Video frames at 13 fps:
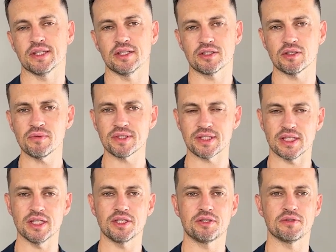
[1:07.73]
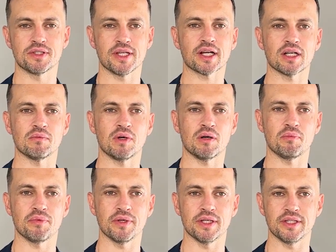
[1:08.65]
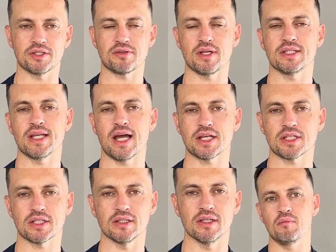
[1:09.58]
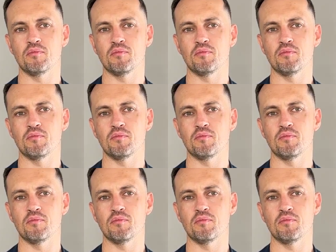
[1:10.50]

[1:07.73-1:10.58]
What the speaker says: There's always issues that come up in a transaction.